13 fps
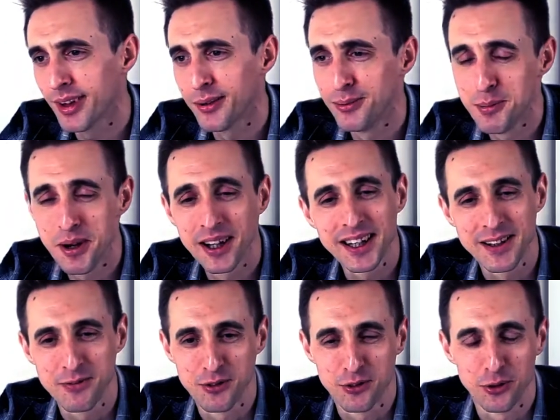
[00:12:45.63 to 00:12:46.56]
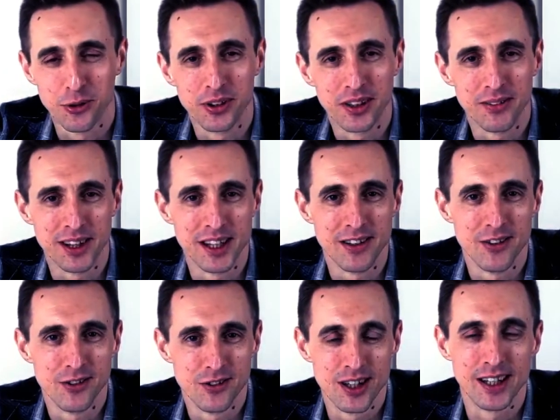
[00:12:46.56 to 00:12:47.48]
We might even talk
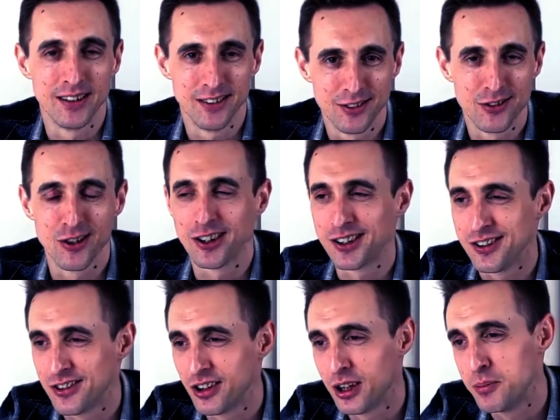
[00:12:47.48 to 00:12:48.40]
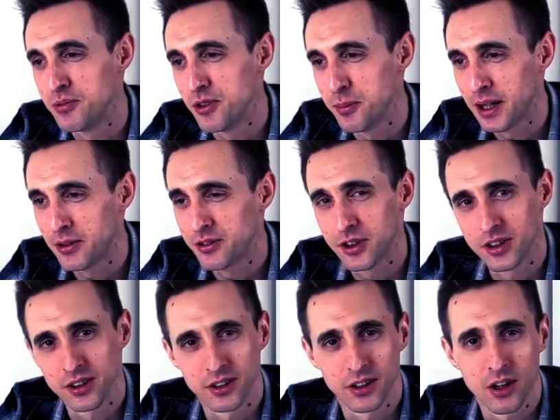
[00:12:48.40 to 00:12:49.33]
in jargon terms about
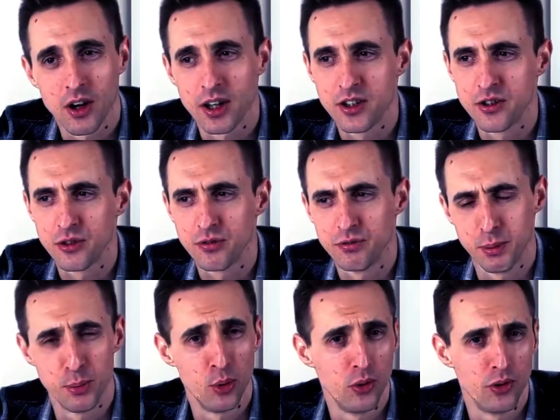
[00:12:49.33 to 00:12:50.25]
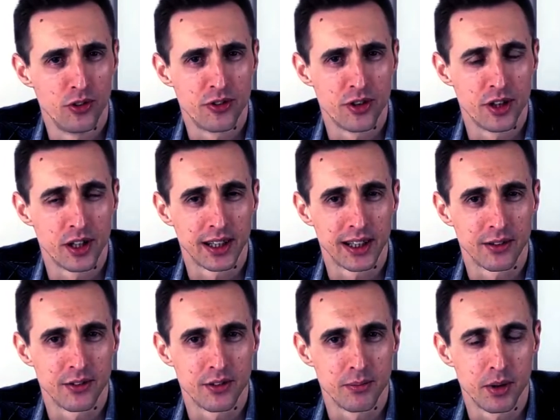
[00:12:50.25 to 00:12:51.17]
certain kinds of reports that an
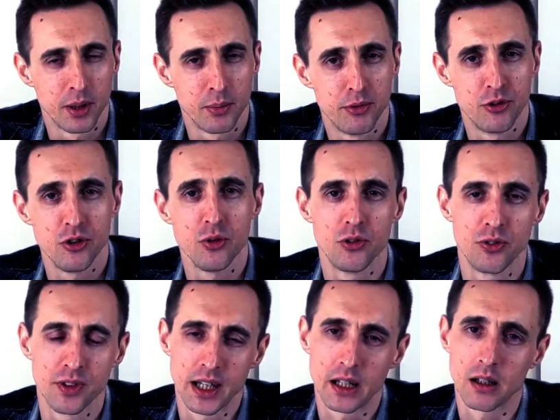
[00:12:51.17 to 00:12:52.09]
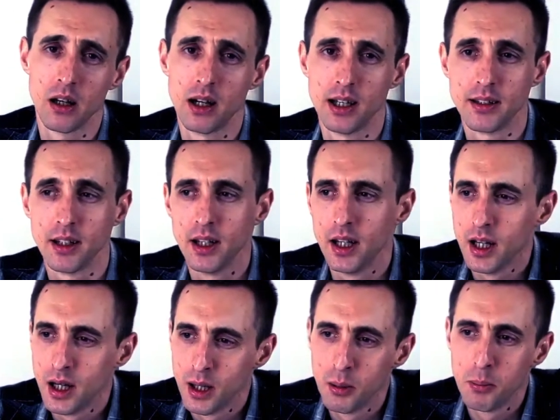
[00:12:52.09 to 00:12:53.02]
accountant might produce for their client.
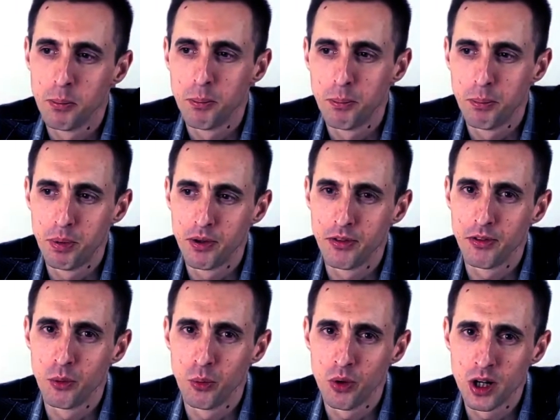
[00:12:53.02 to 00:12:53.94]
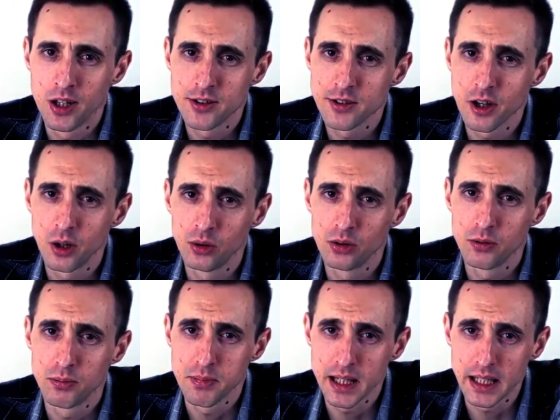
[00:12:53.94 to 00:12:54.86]
But the words
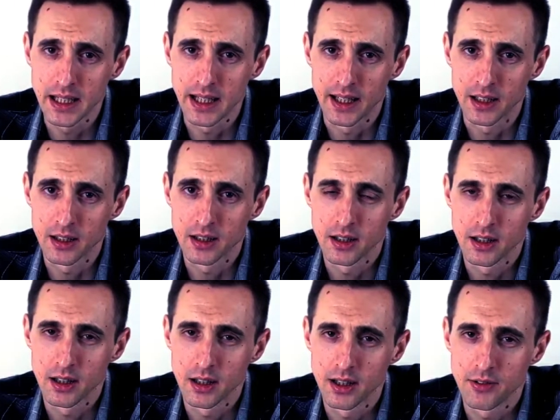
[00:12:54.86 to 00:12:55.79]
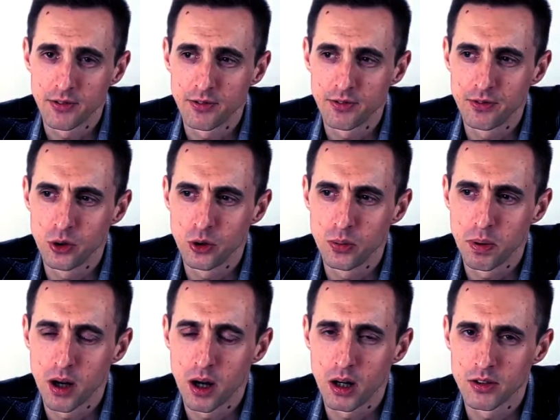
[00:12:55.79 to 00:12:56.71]
hold meaning if you're
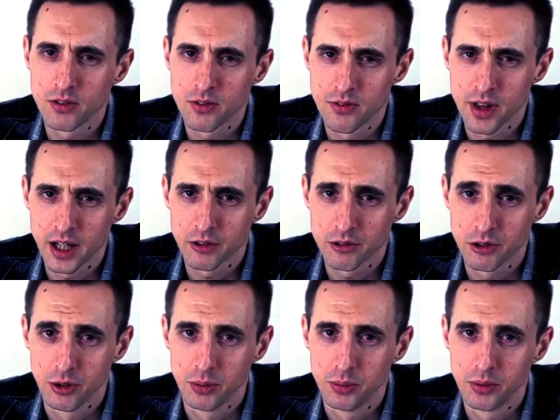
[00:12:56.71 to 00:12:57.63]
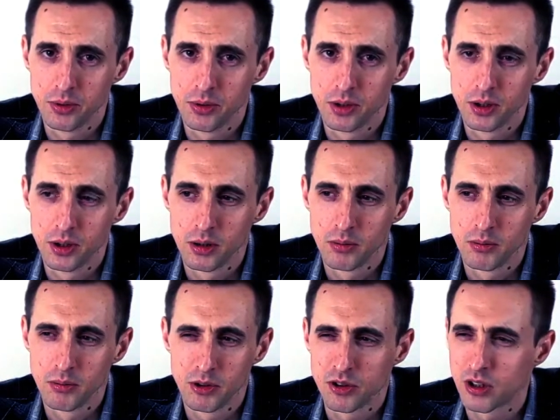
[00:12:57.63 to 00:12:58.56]
part of that group.
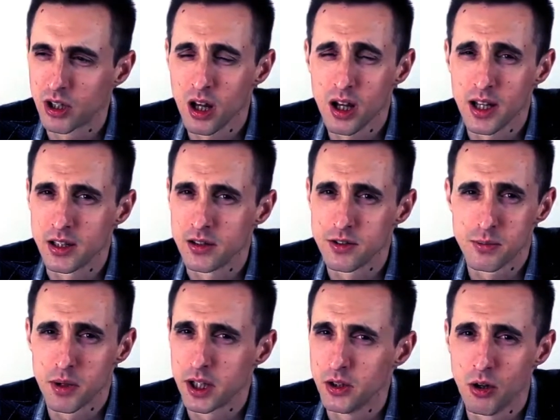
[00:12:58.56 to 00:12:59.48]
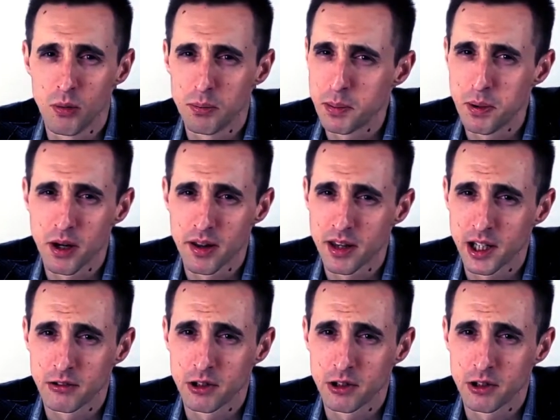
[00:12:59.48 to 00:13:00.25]
But your clients might not be part of that